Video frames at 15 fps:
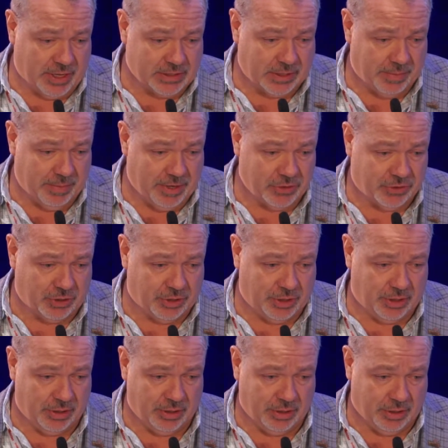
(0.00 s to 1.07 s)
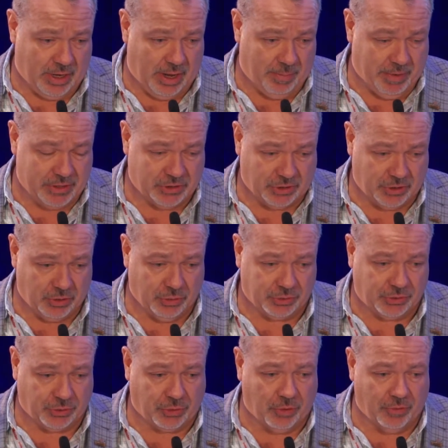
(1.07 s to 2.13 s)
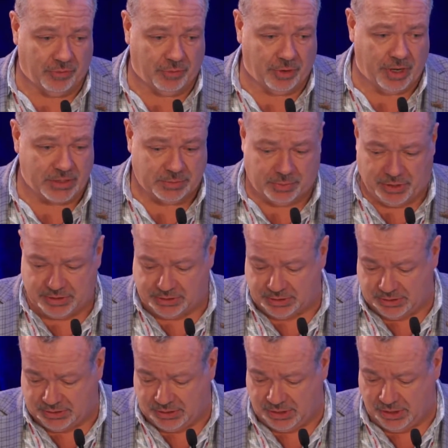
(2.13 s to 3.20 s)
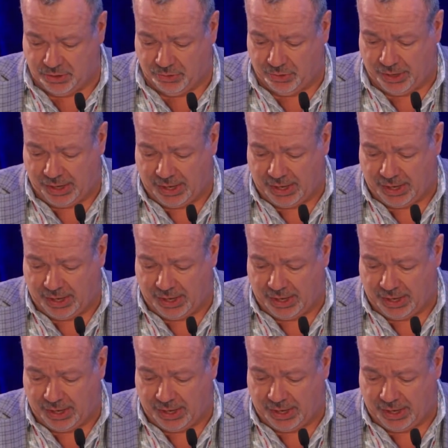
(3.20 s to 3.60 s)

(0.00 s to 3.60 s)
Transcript: as I mentioned, a year, nine months ago, took over as president and CEO.